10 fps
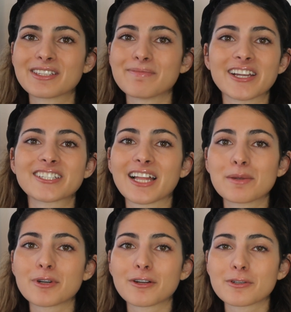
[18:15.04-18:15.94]
my Chanel
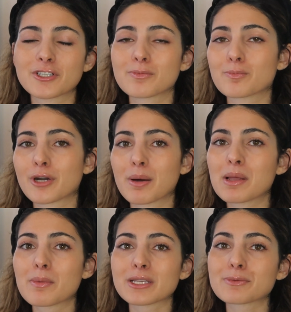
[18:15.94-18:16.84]
brooch
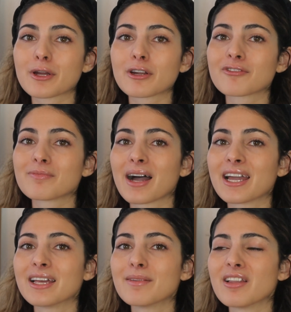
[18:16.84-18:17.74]
probably was one of
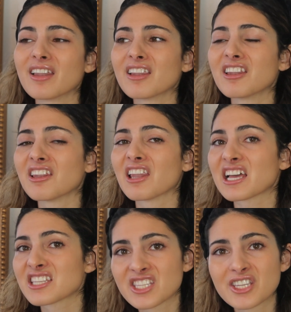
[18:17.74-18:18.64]
my
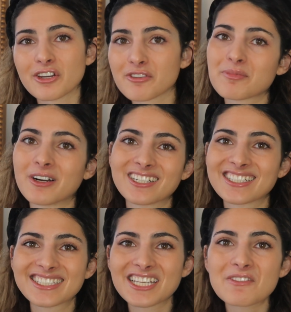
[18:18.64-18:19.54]
less good
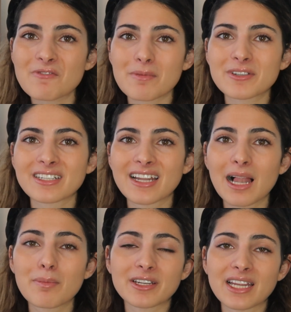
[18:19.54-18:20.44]
purchases from
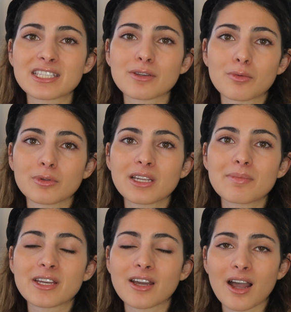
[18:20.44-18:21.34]
Chanel, but that's only
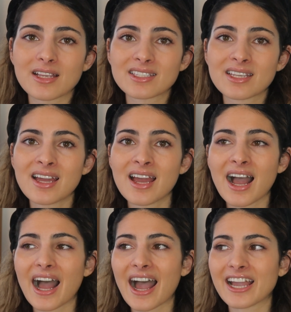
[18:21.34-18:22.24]
because
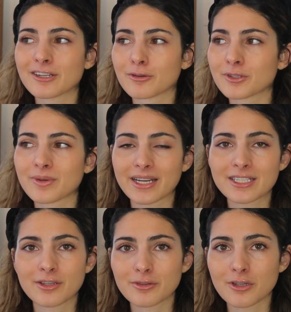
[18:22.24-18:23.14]
I don't wear
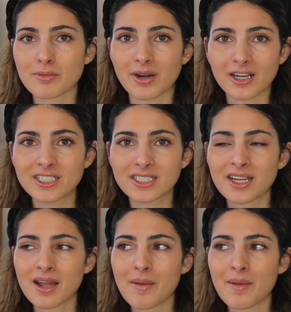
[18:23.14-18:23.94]
it so much.